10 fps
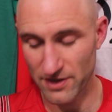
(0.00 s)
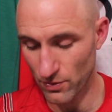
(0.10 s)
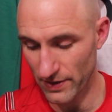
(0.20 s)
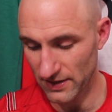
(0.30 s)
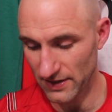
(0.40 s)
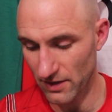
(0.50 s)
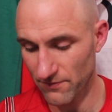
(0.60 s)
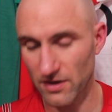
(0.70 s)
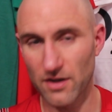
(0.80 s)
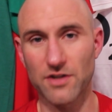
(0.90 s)
quickly
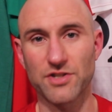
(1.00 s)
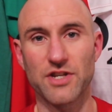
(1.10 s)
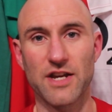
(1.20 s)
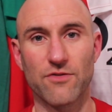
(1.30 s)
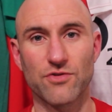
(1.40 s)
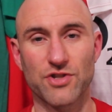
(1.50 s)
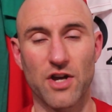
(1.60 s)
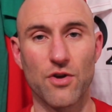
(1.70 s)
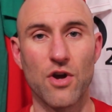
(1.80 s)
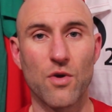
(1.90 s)
over the last year or
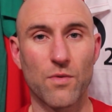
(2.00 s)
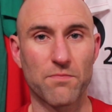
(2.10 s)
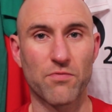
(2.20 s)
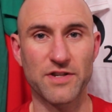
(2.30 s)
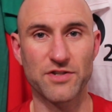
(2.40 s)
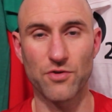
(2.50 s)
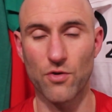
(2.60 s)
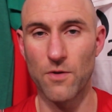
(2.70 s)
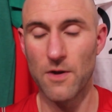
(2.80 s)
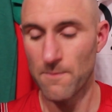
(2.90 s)
so with
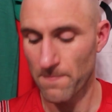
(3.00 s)
Bristol,